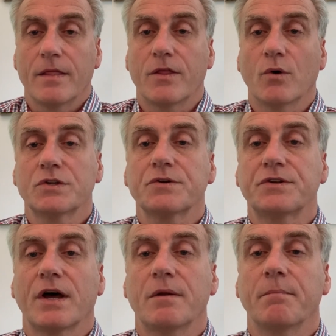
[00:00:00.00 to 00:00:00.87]
Those are
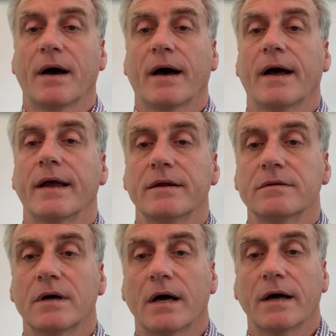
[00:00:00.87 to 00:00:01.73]
done by
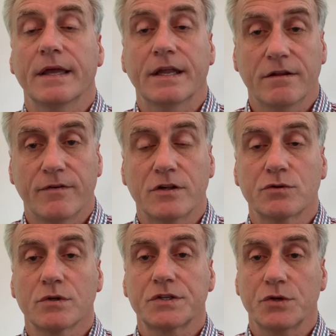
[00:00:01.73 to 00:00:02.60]
individuals